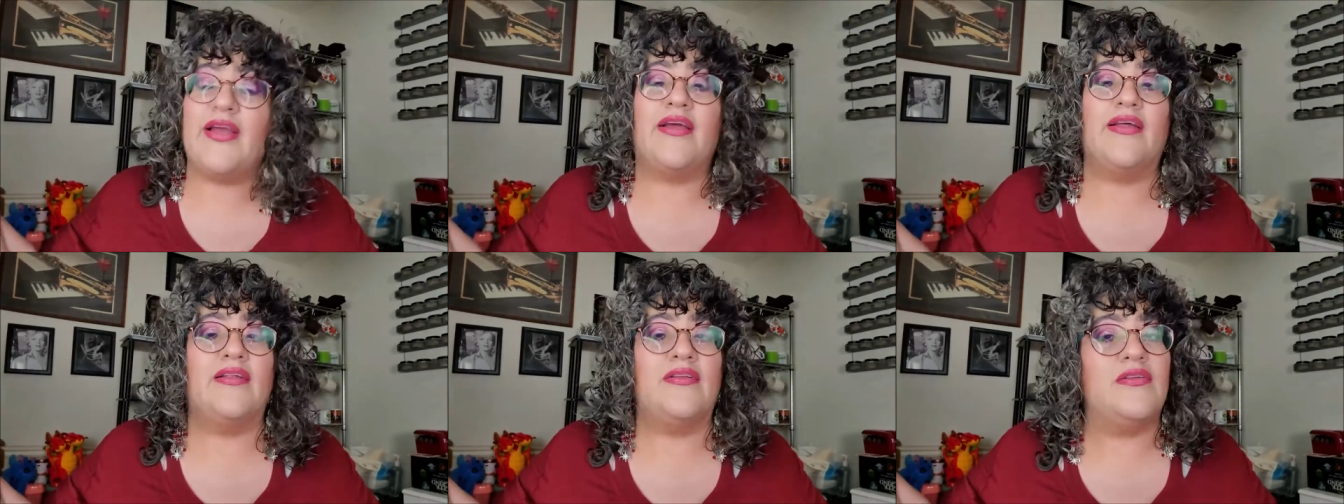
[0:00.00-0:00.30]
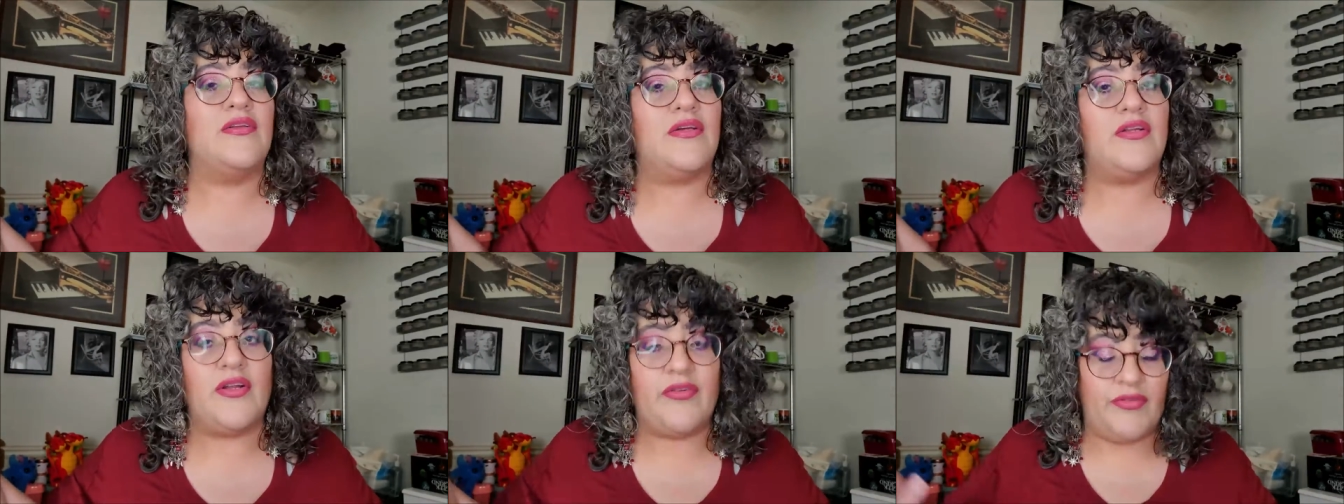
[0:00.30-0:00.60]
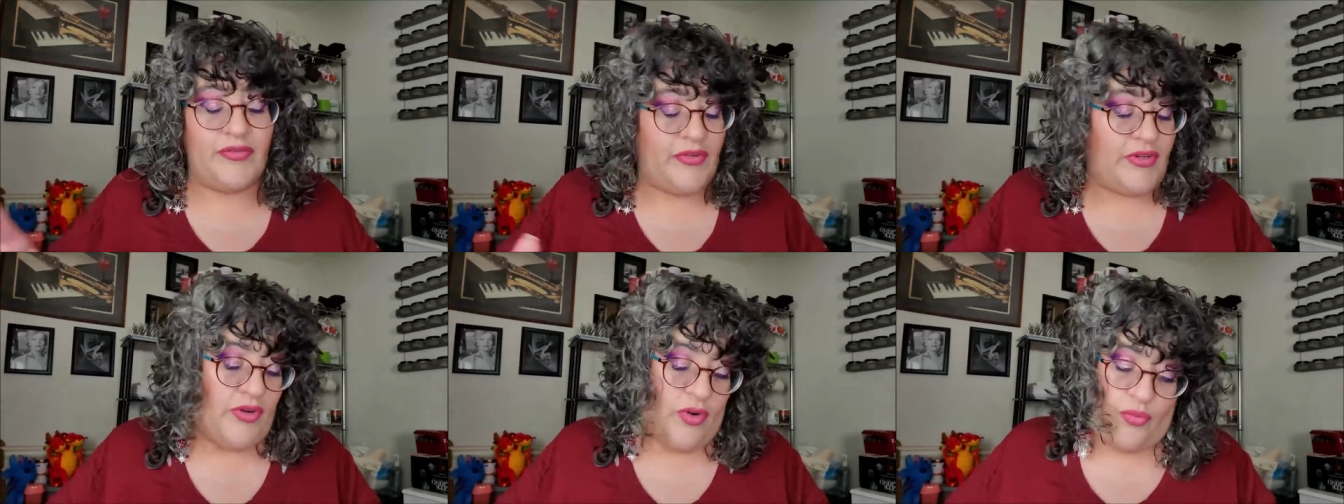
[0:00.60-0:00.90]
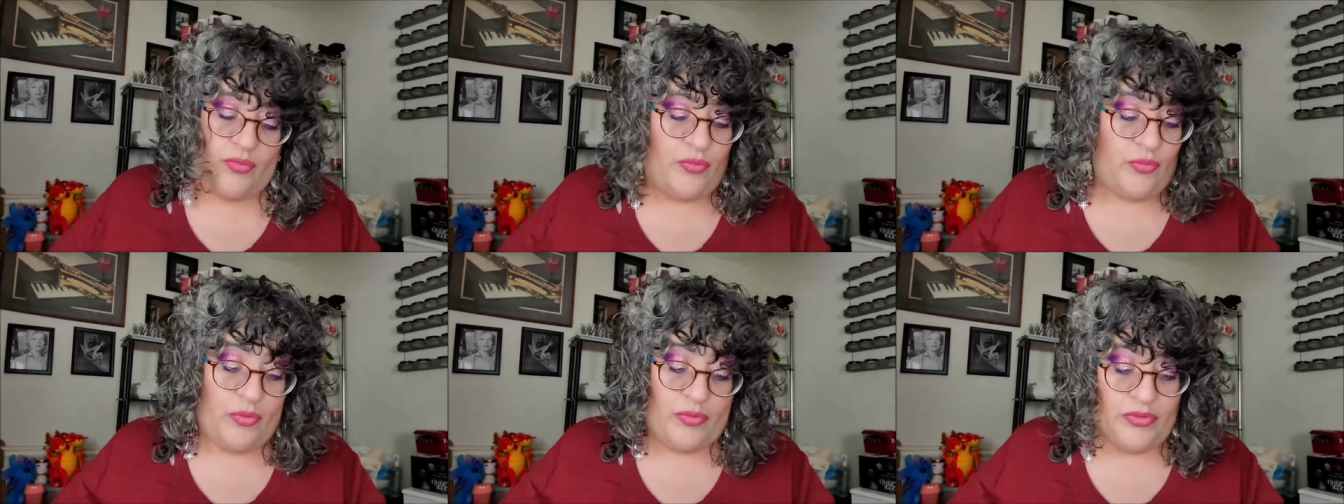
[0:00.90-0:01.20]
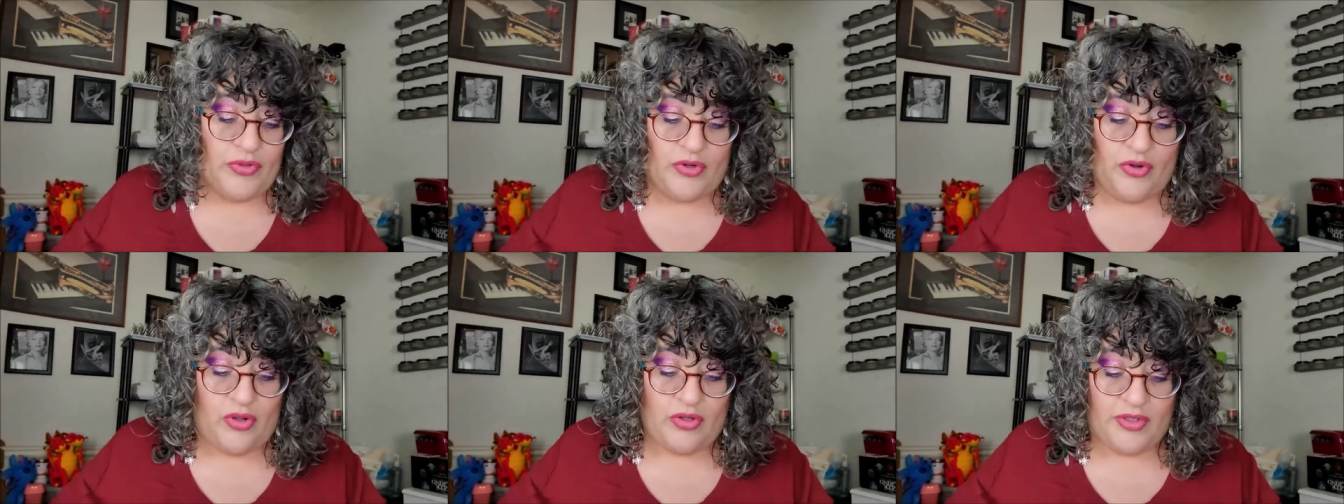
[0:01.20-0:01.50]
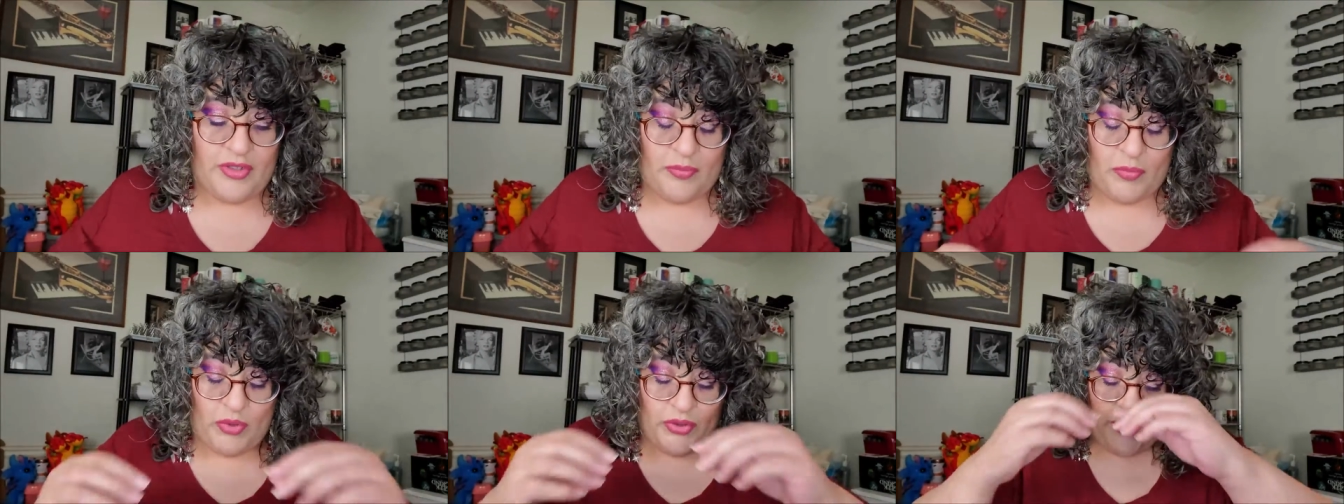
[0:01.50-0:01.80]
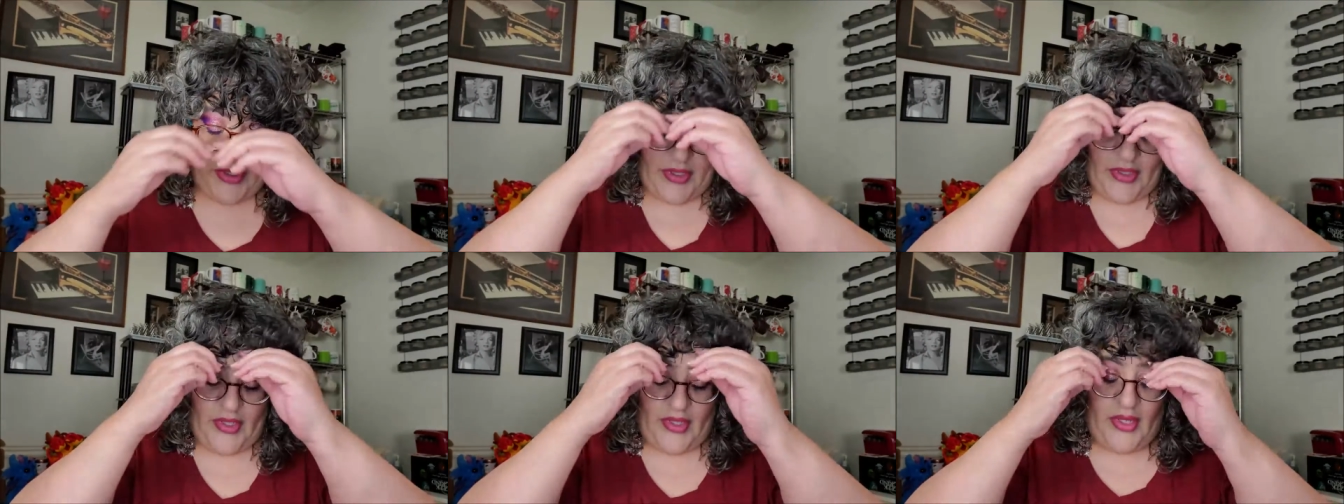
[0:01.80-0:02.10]
I don't know what they're called
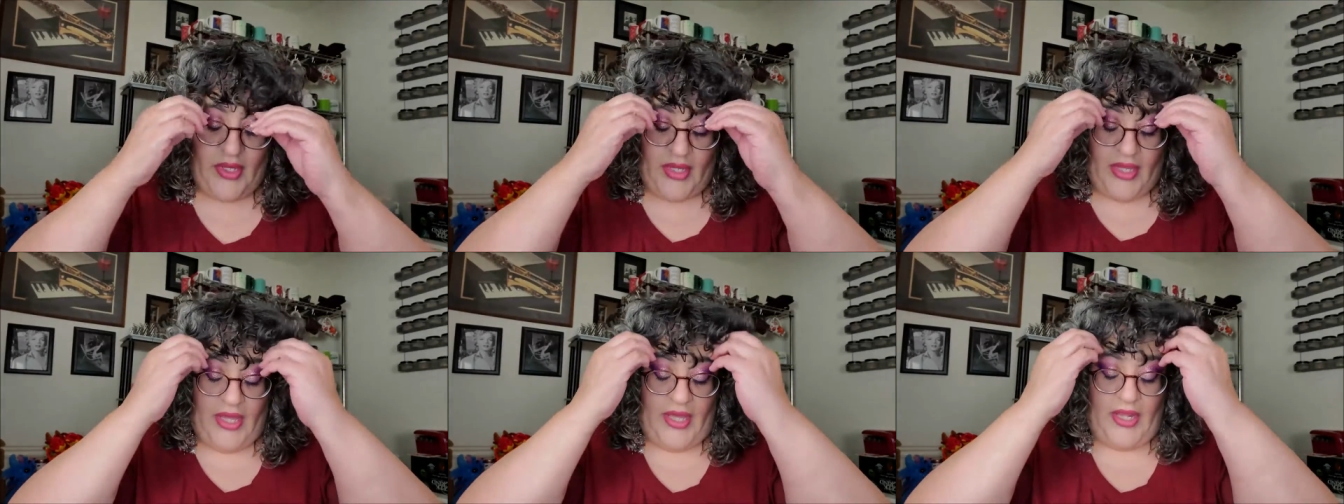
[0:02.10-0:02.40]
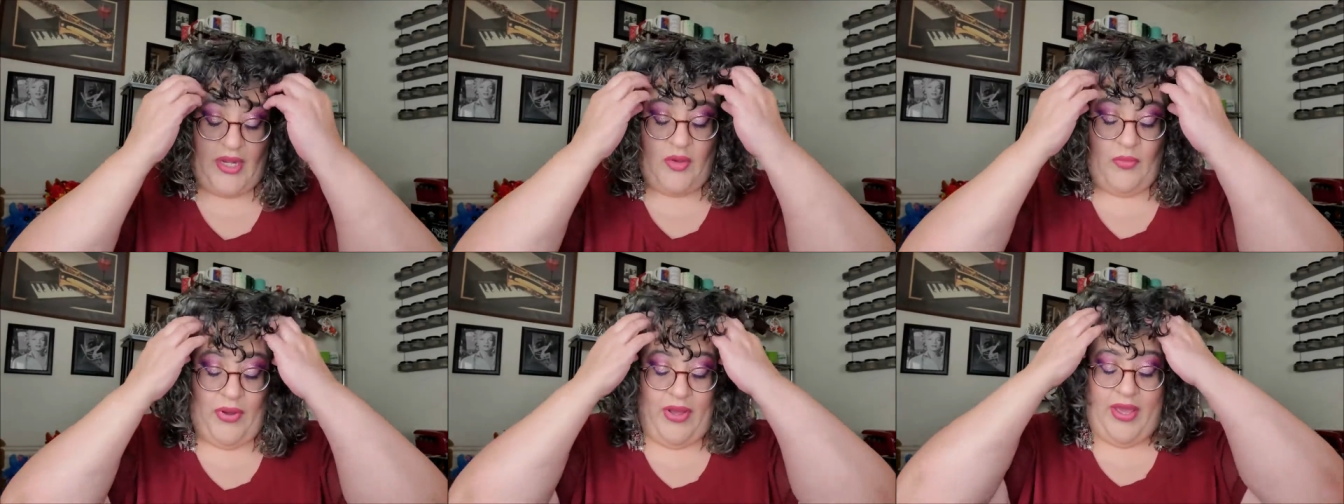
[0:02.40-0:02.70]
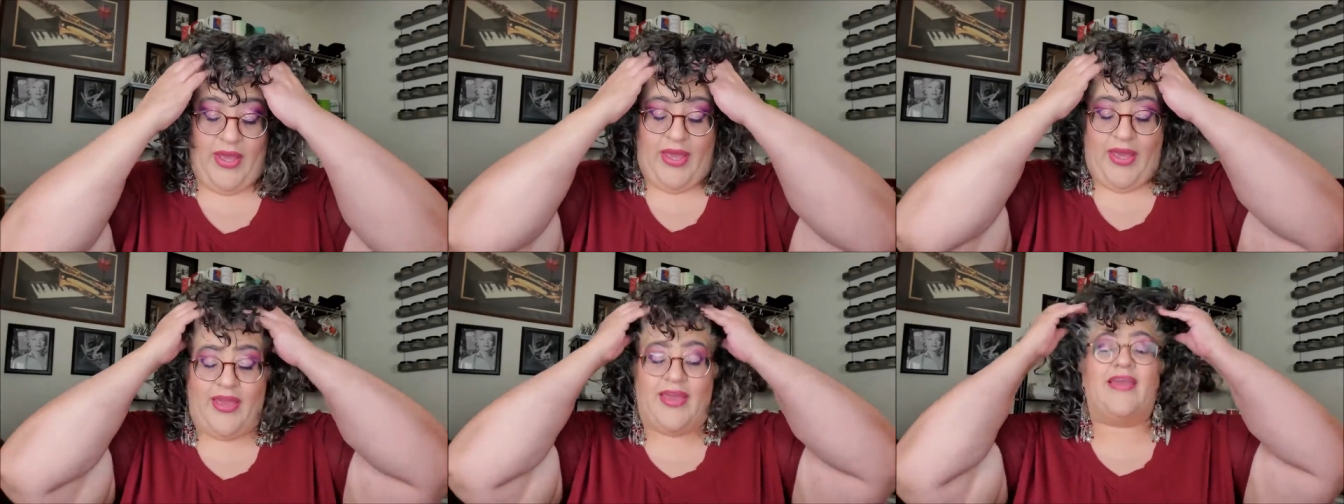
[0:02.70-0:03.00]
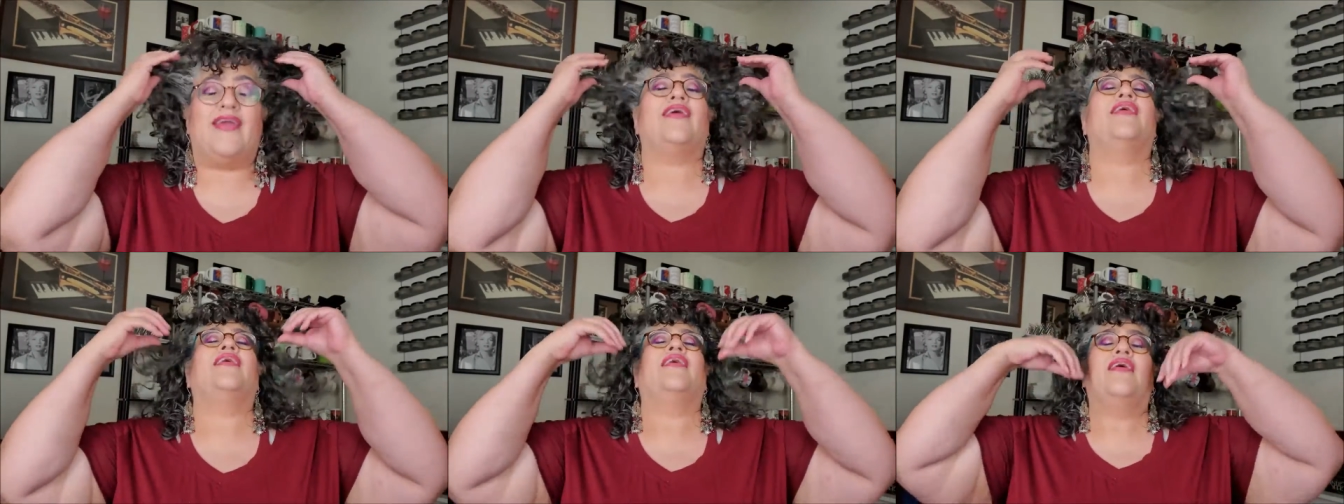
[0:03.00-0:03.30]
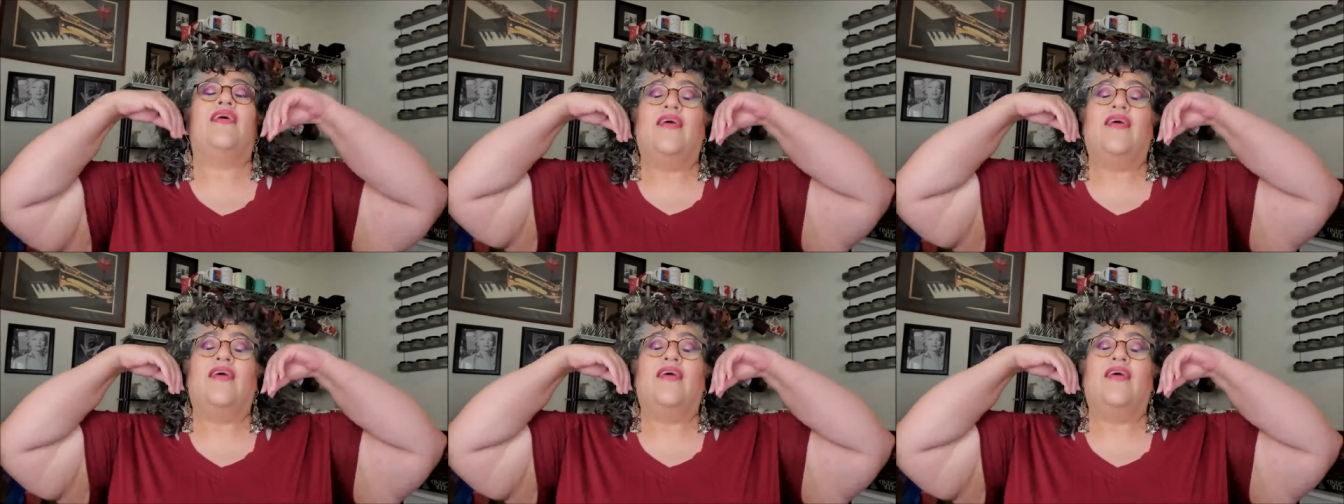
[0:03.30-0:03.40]
anymore. Anyway,